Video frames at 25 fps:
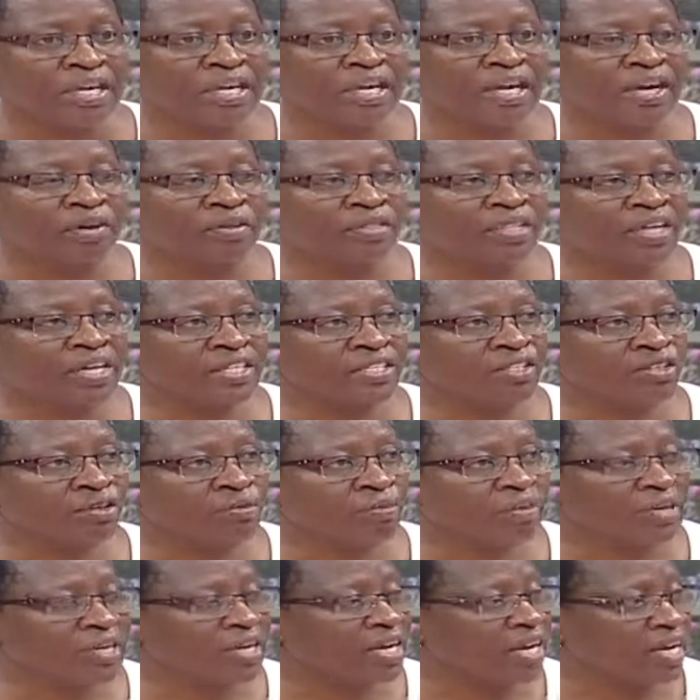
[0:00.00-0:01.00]
Now, there are so
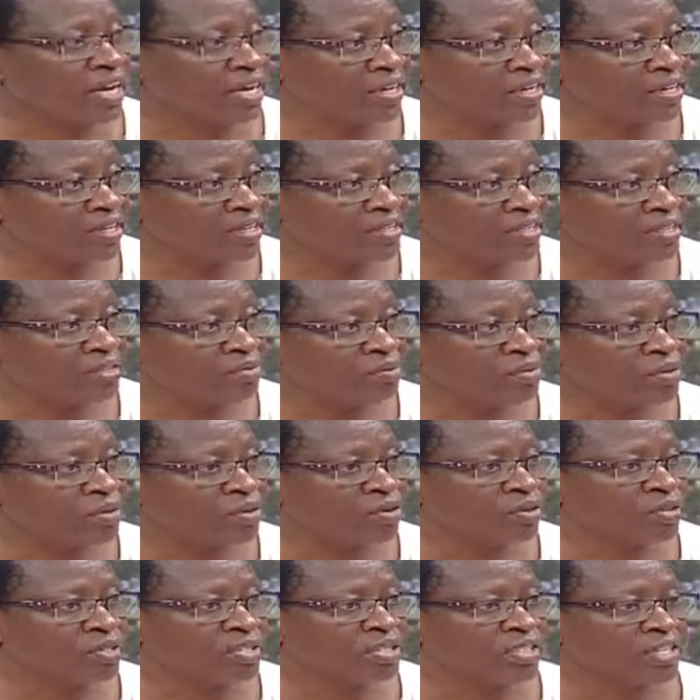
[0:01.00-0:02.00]
many hurdles
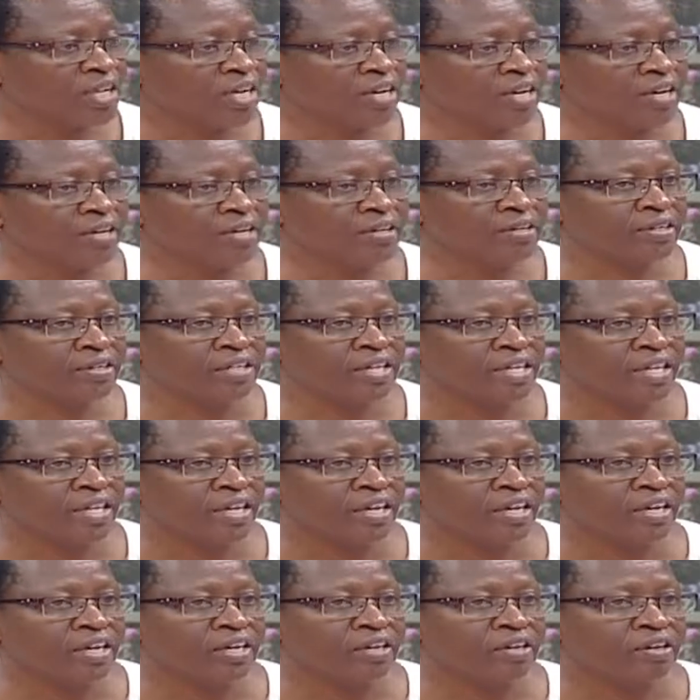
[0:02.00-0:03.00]
because
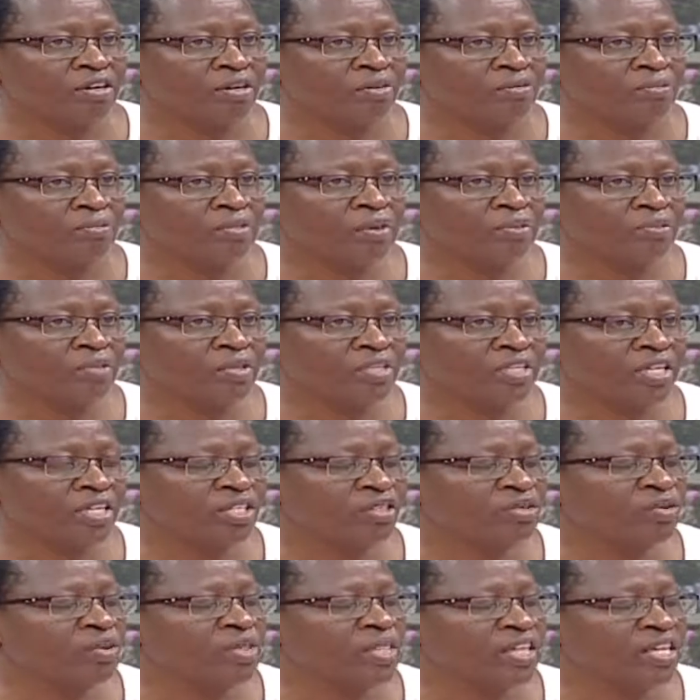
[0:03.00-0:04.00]
people
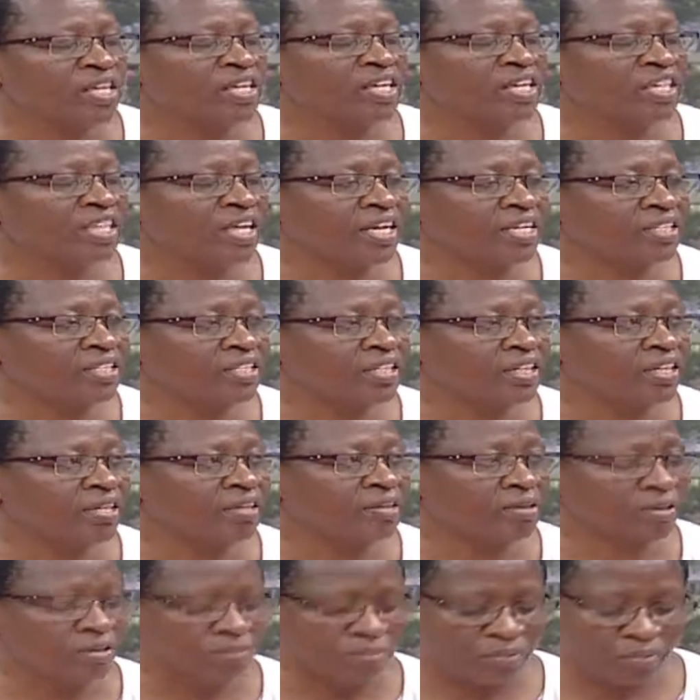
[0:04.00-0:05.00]
tend to think
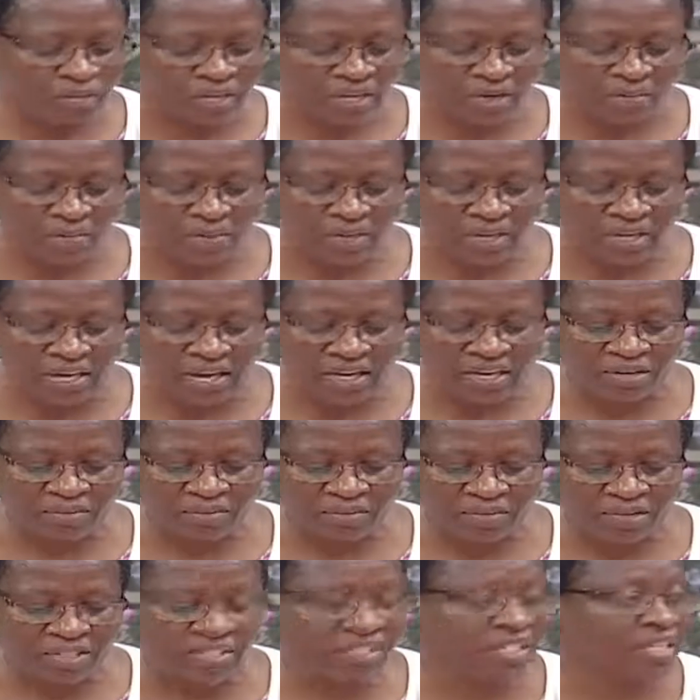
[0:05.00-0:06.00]
that keeping
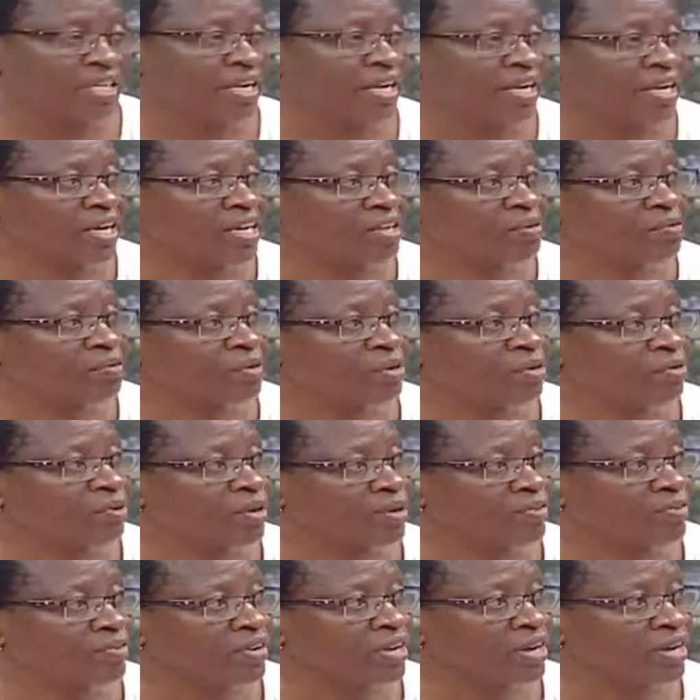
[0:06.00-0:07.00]
animals in an animal
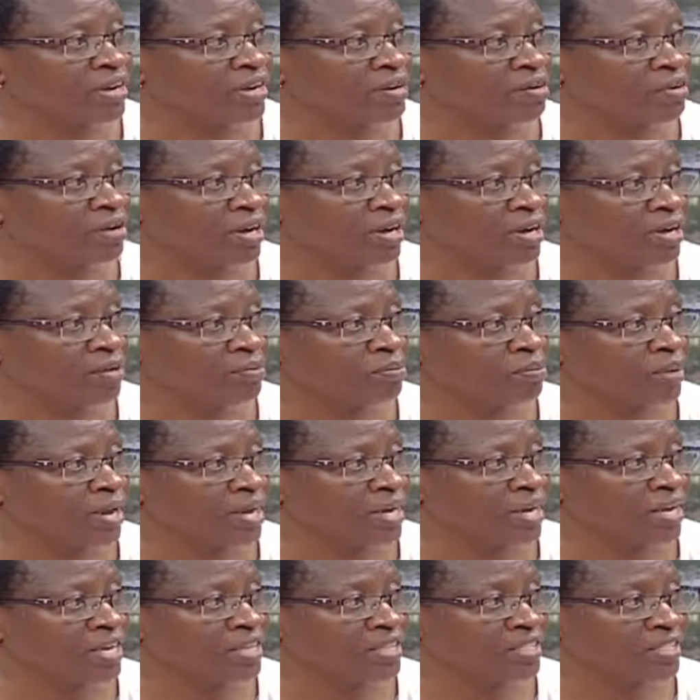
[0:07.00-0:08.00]
welfare
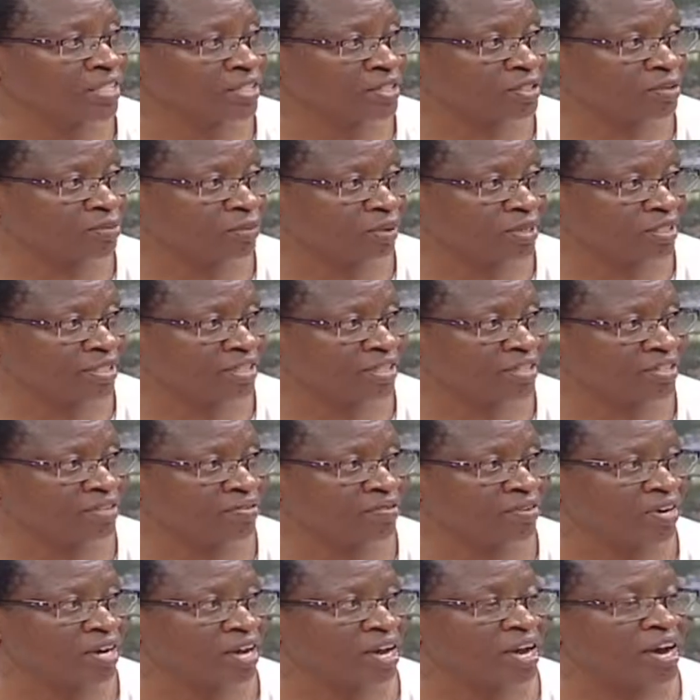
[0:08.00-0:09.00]
manner is
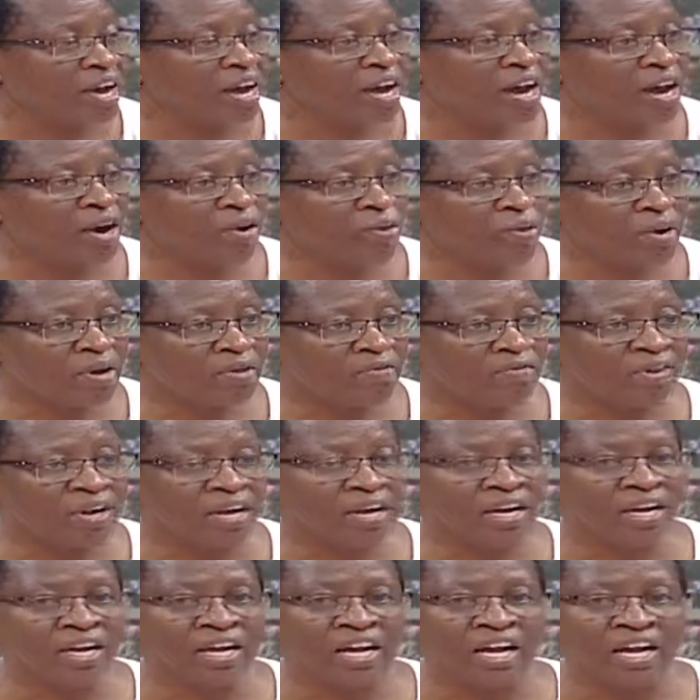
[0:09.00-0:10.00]
expensive.
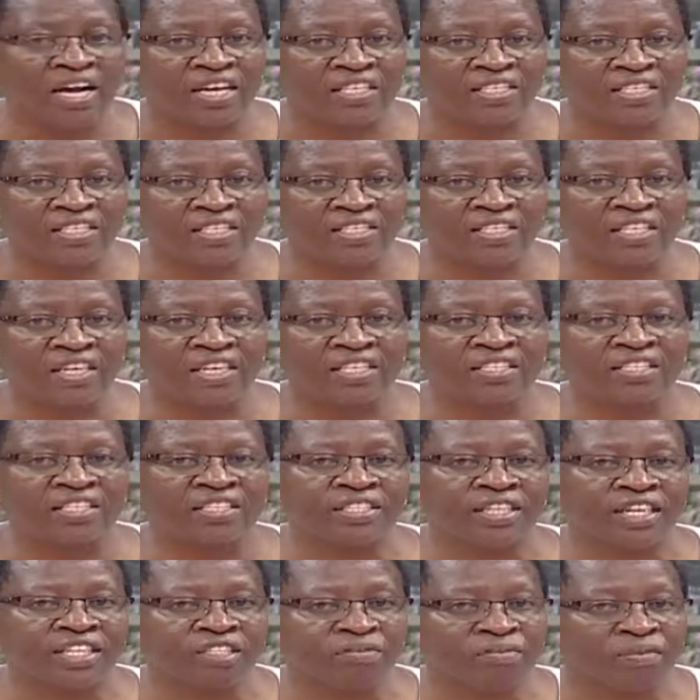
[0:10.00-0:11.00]
However, as he says,
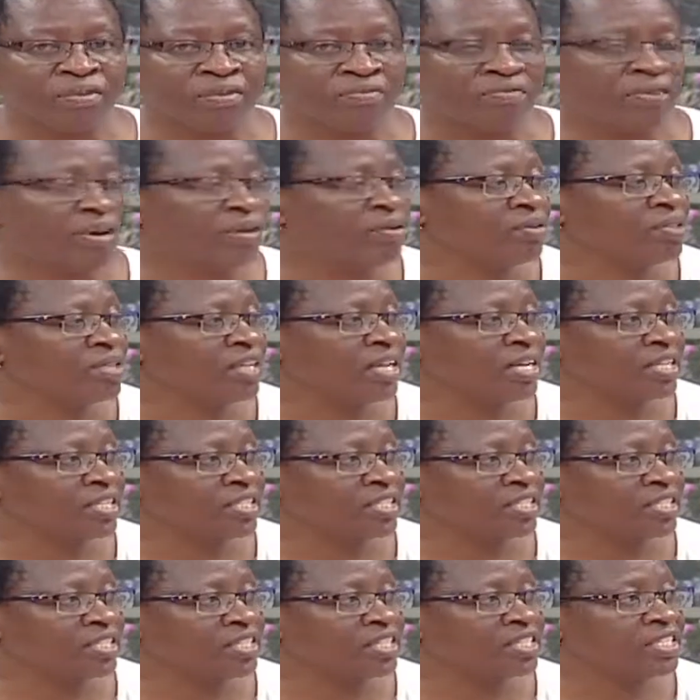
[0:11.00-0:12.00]
it has been found
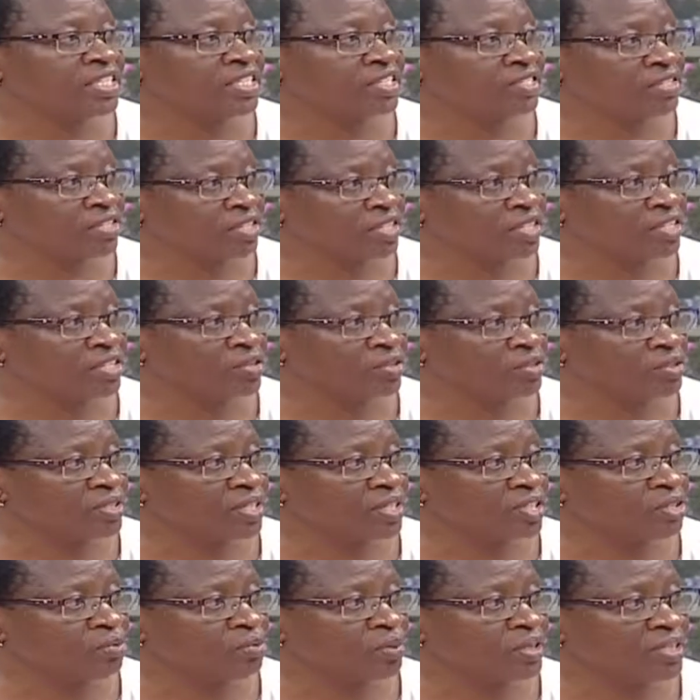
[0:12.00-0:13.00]
that it is really not
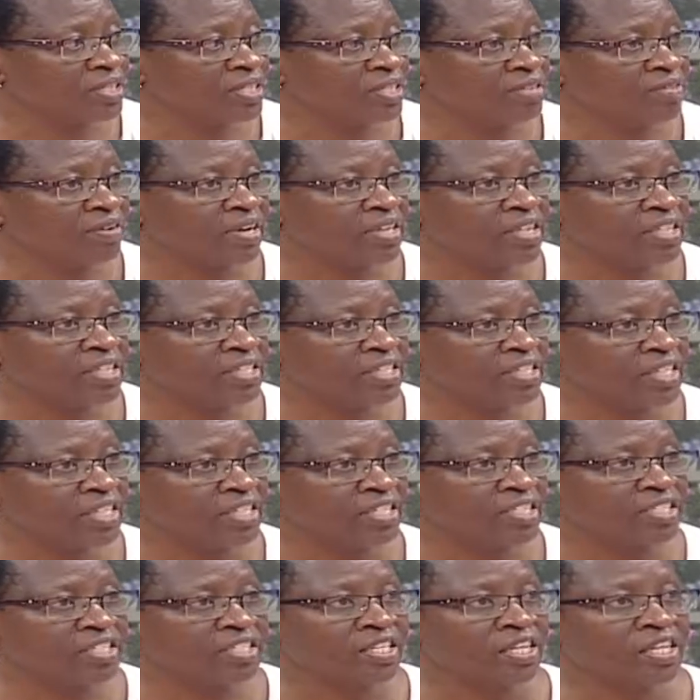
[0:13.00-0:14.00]
expensive, and it
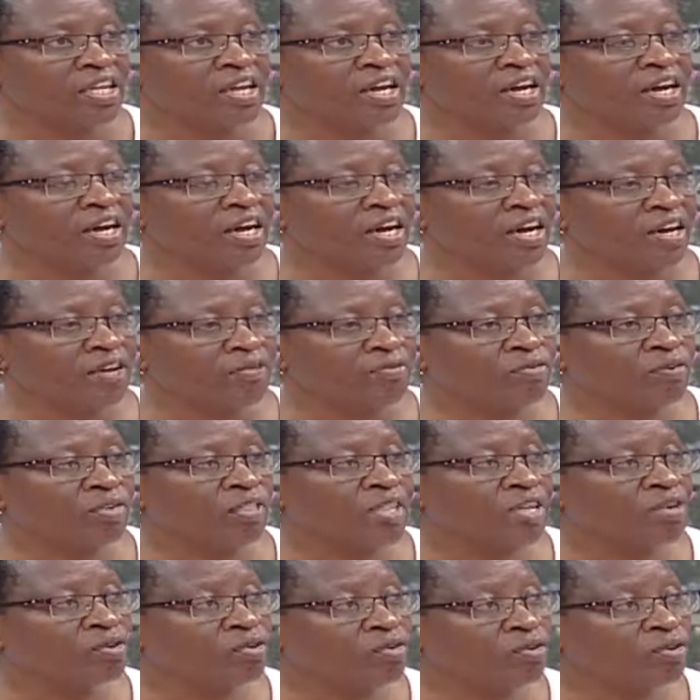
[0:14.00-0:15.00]
is for
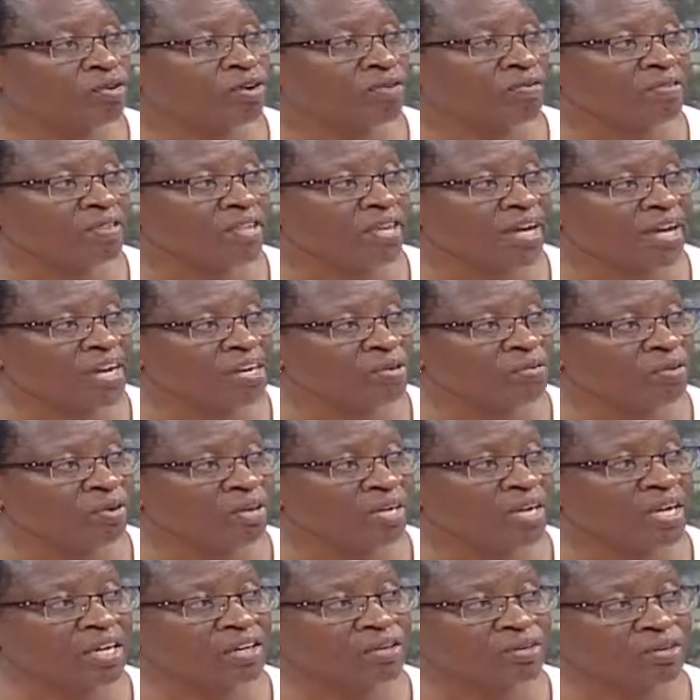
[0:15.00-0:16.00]
the good of the
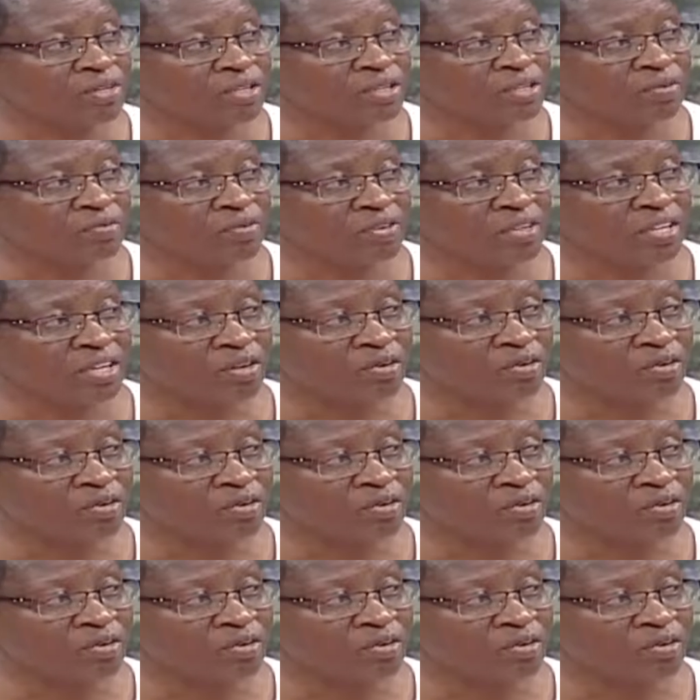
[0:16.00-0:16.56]
animal and also for the